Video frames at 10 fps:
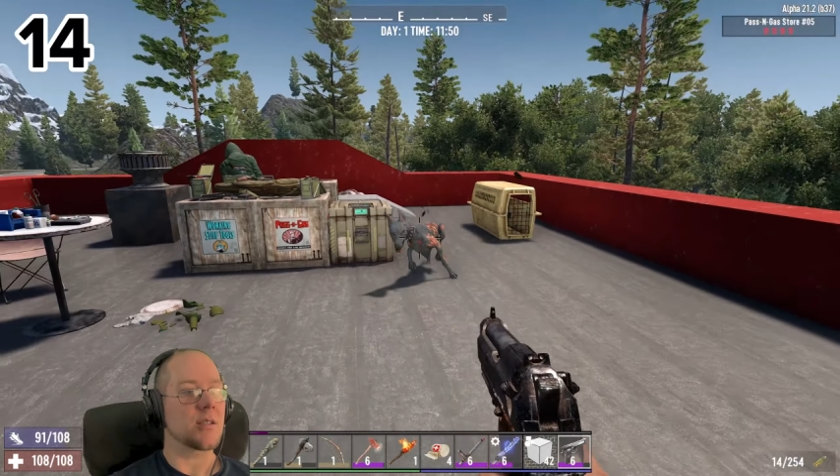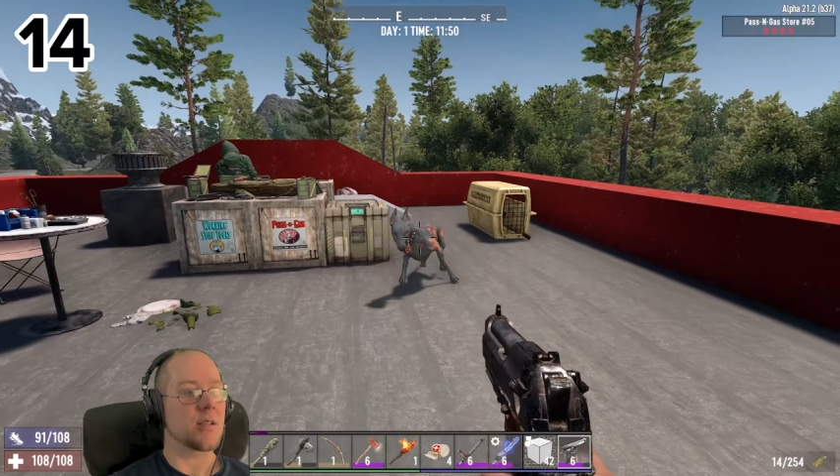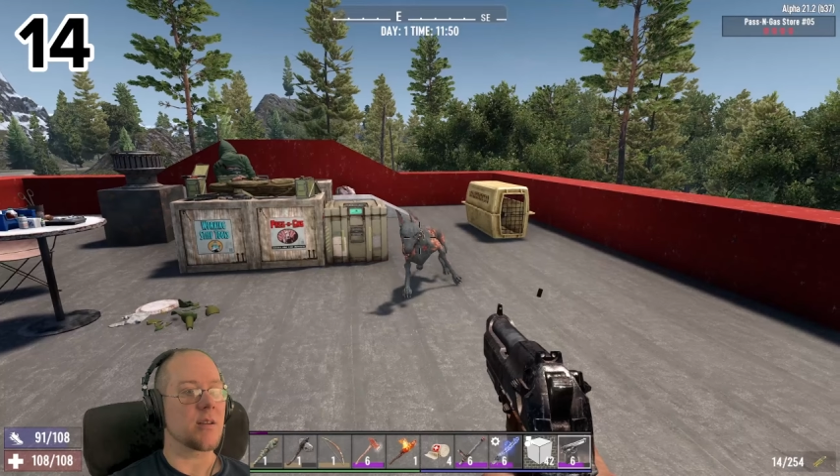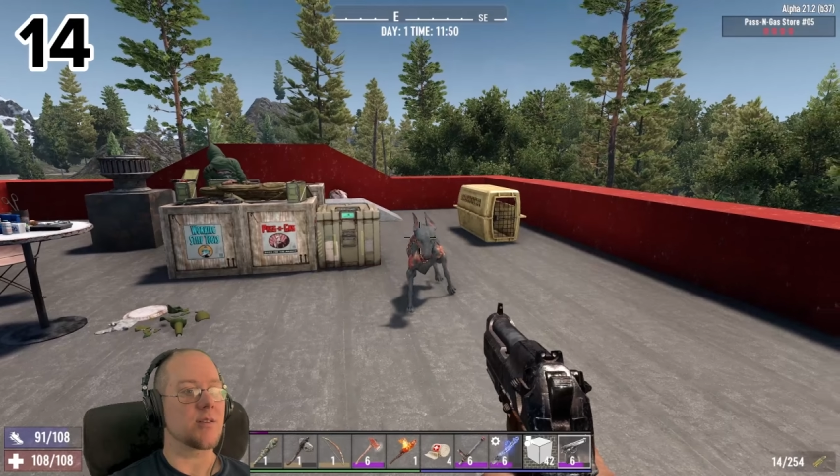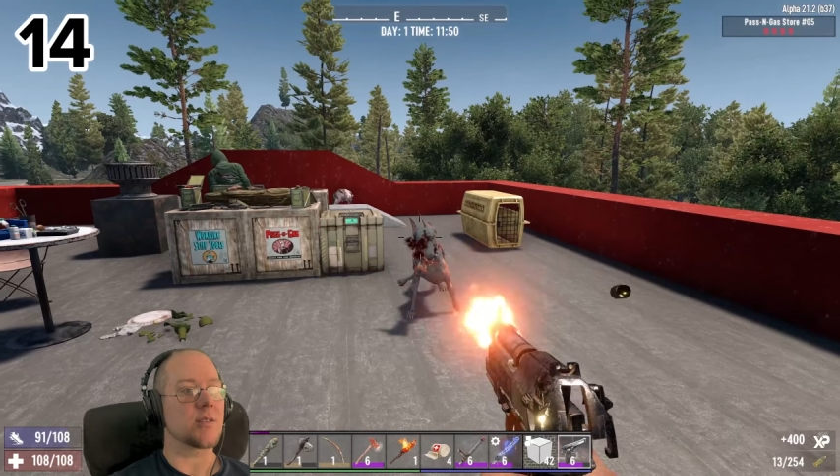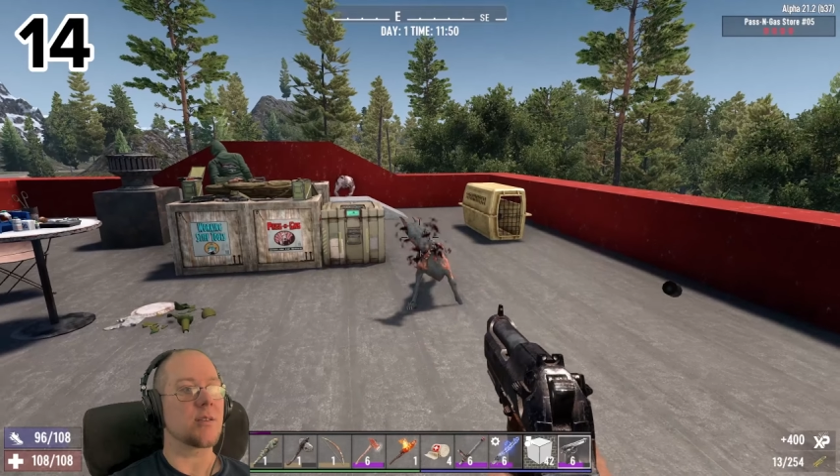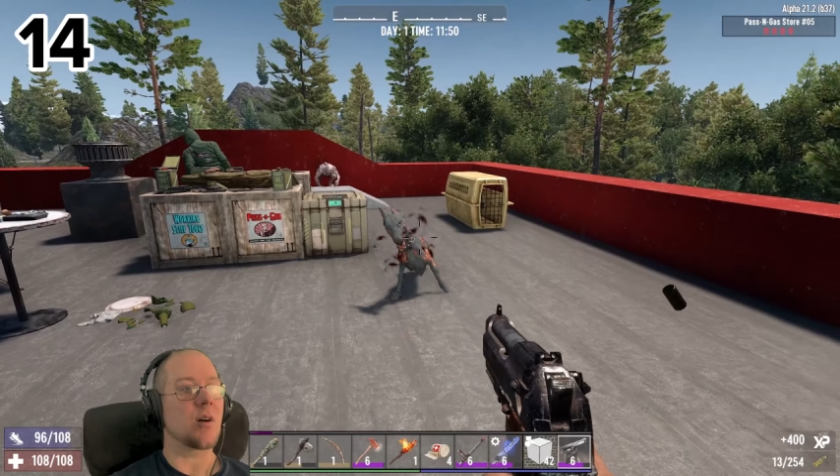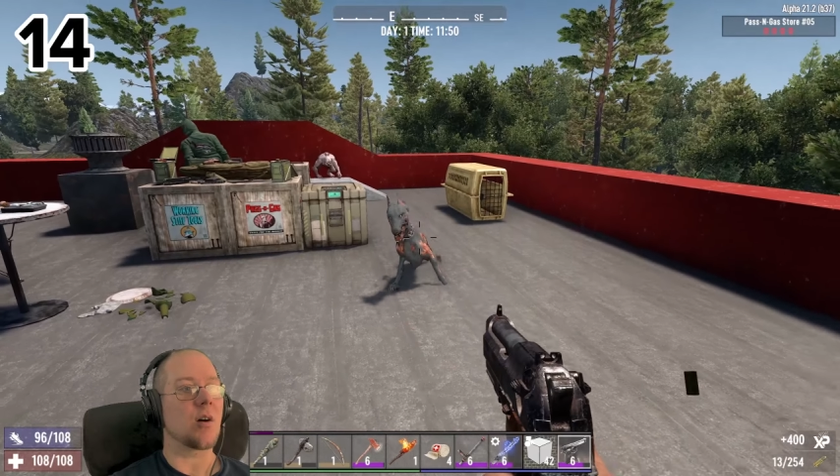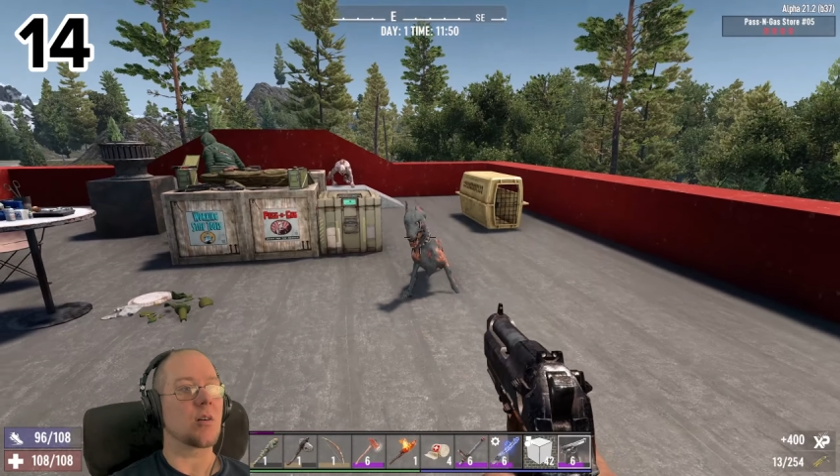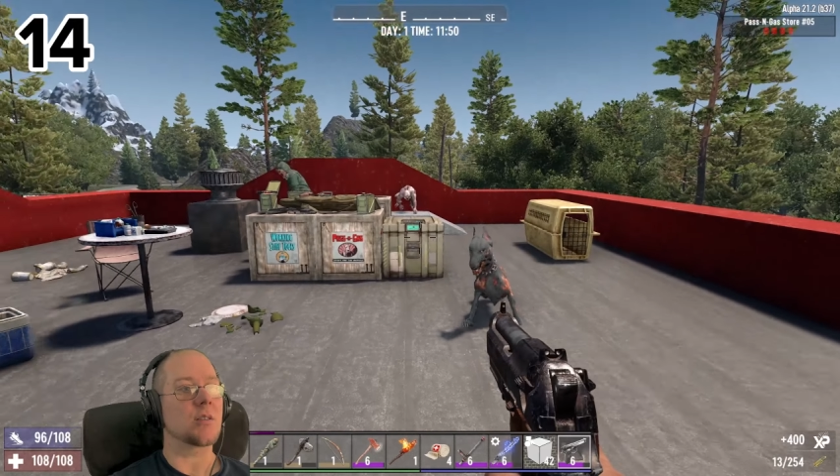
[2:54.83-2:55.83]
that there's a
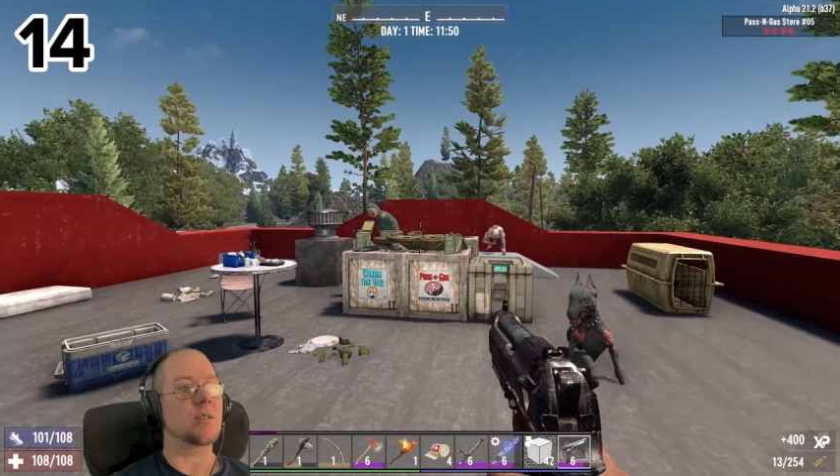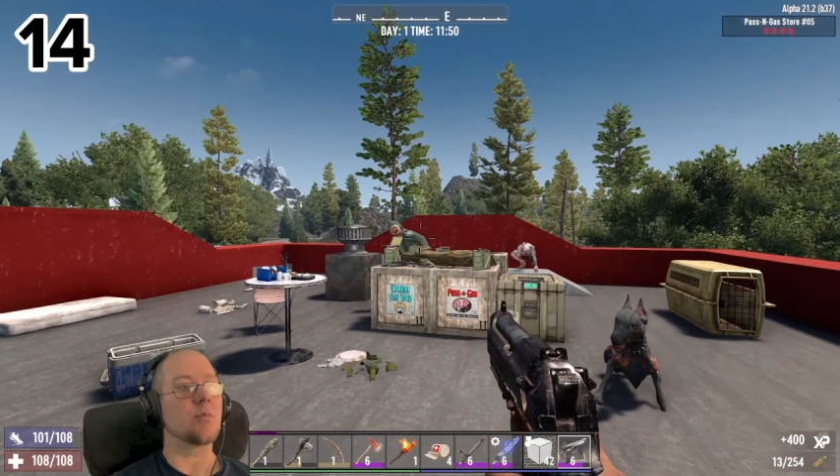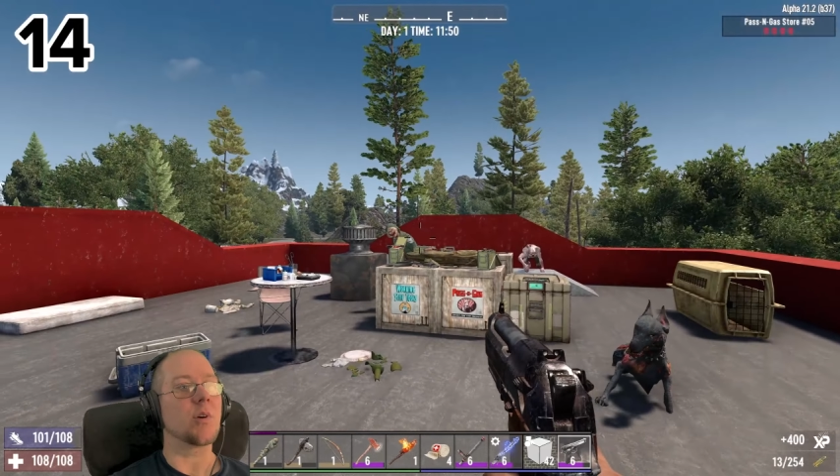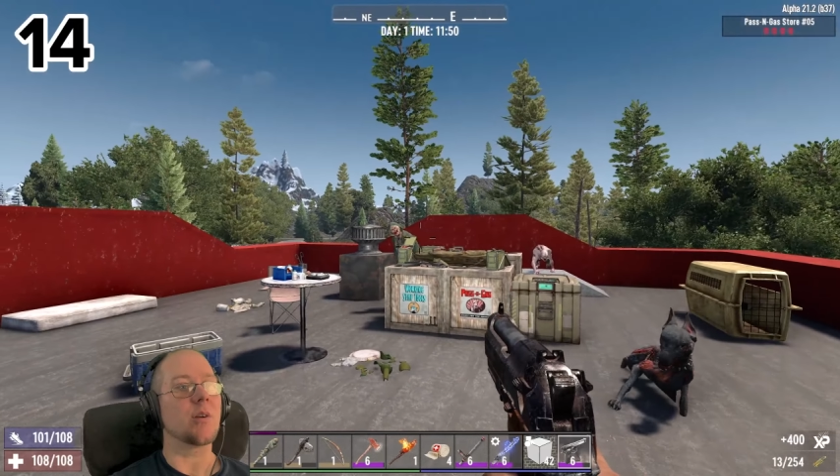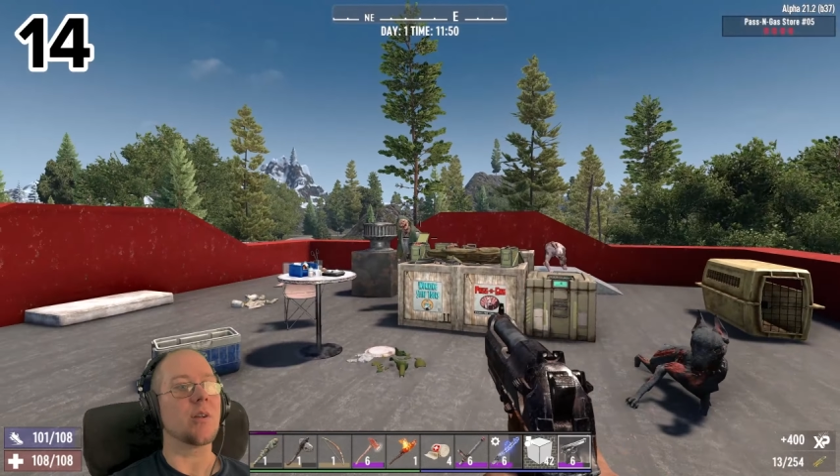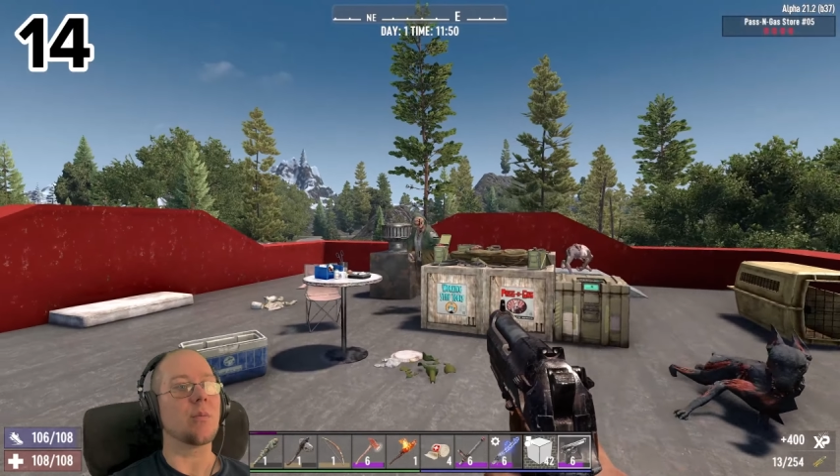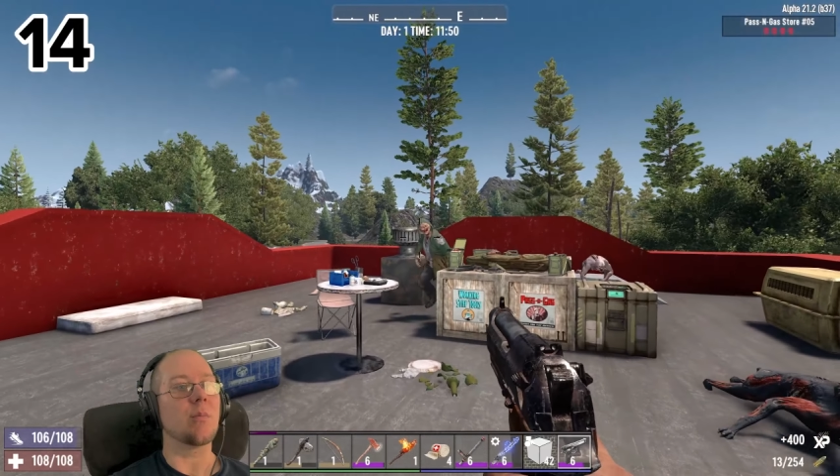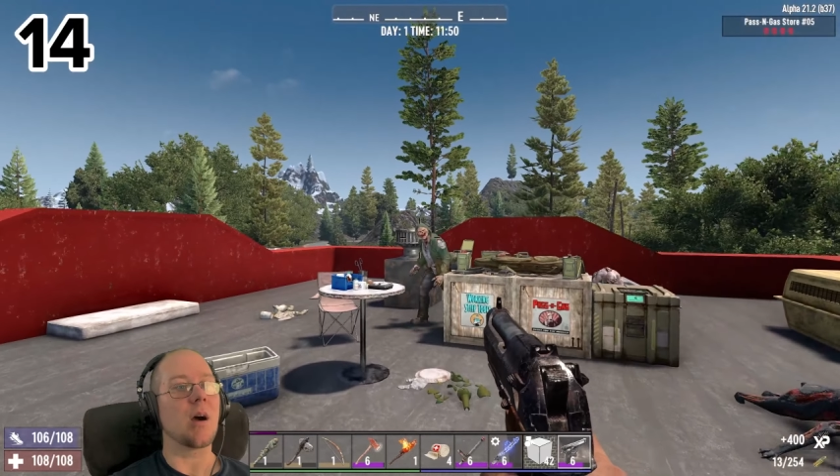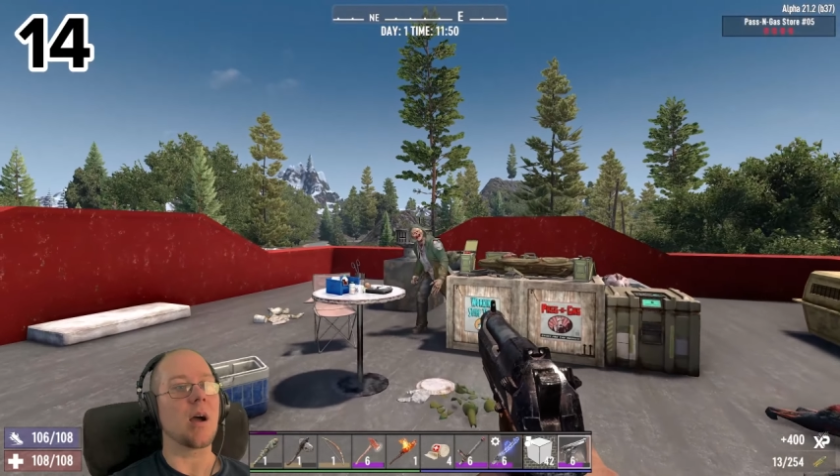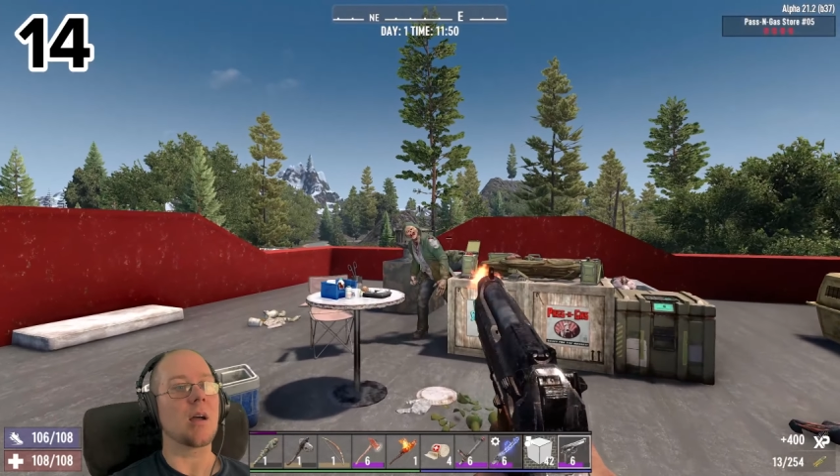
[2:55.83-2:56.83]
dog somewhere
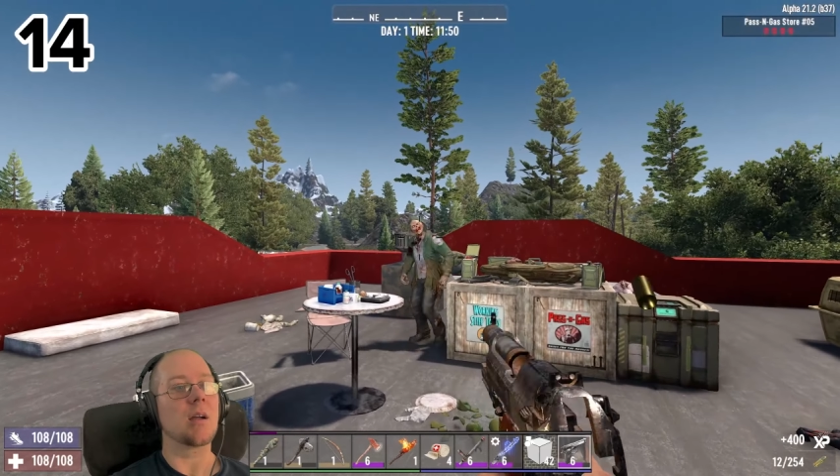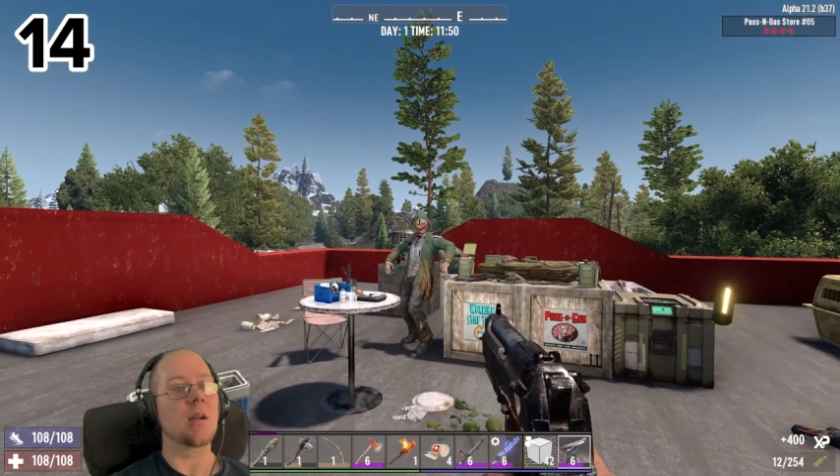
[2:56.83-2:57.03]
nearby.